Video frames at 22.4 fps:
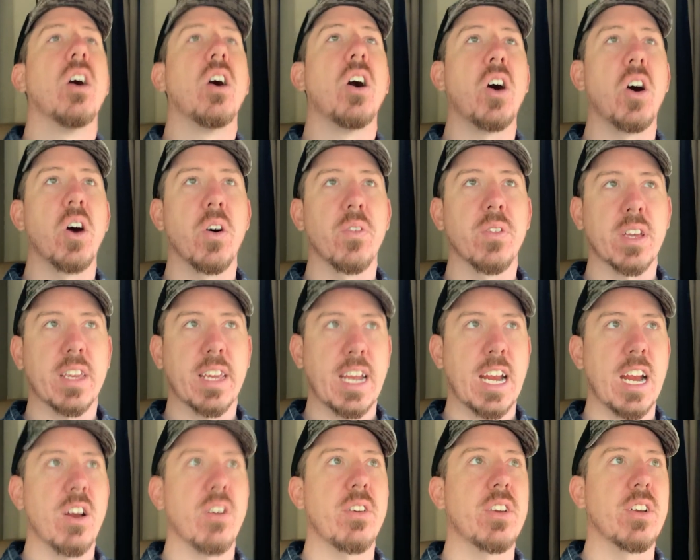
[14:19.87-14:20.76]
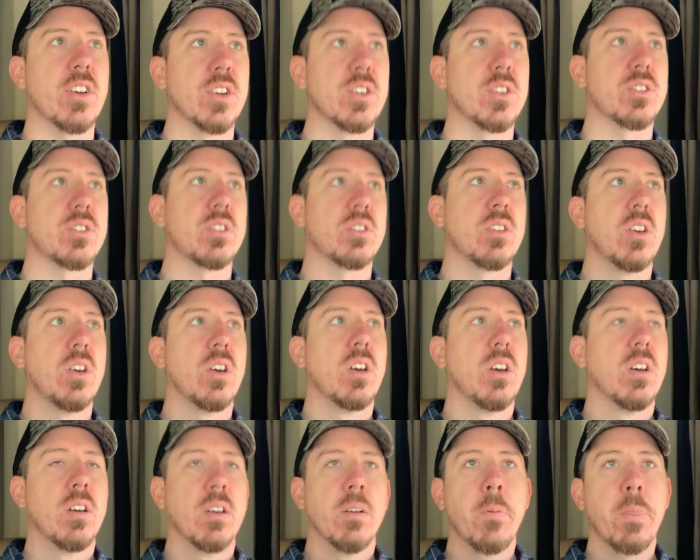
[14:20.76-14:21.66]
All the carriers
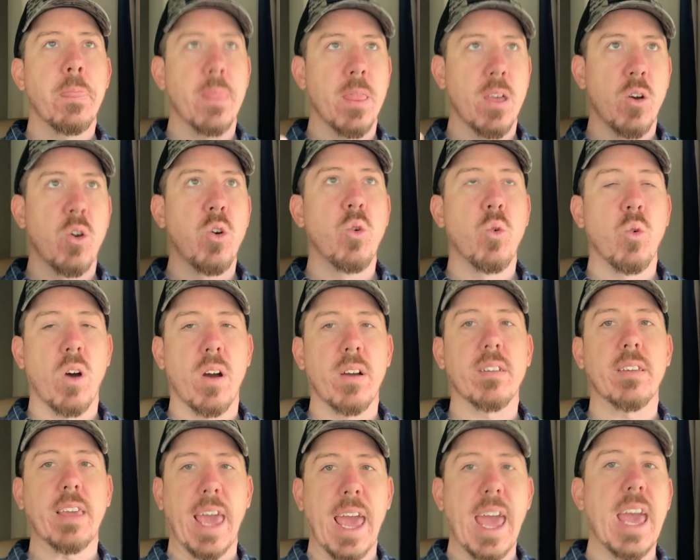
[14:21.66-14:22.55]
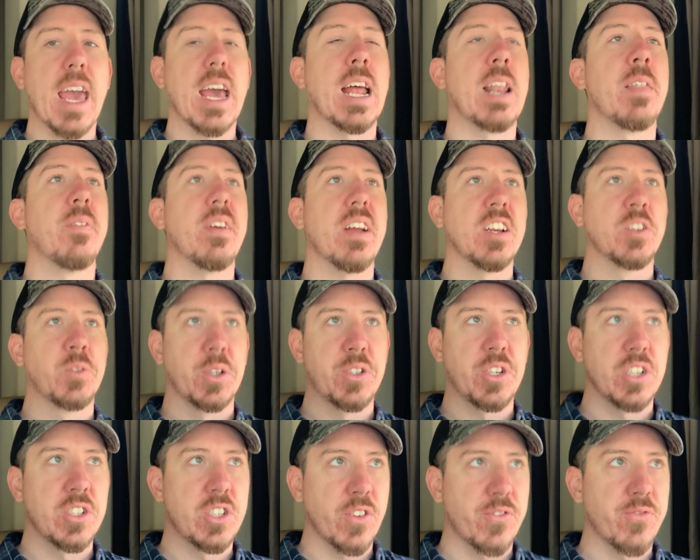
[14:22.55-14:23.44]
who can, they're
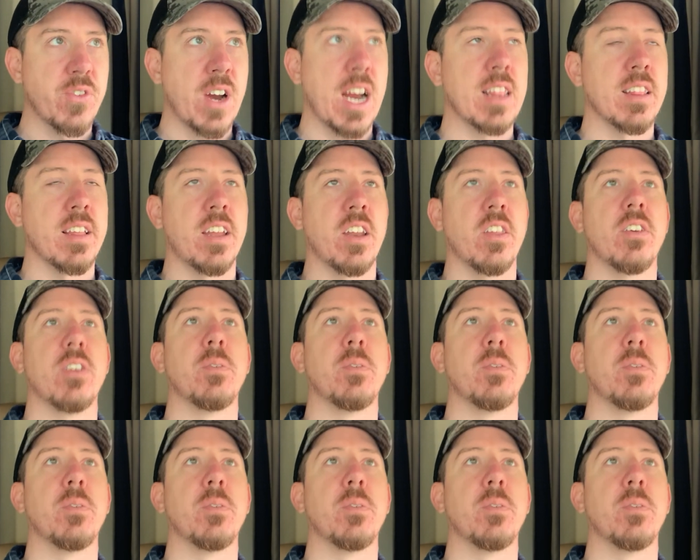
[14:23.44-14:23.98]
switching to Freightliner.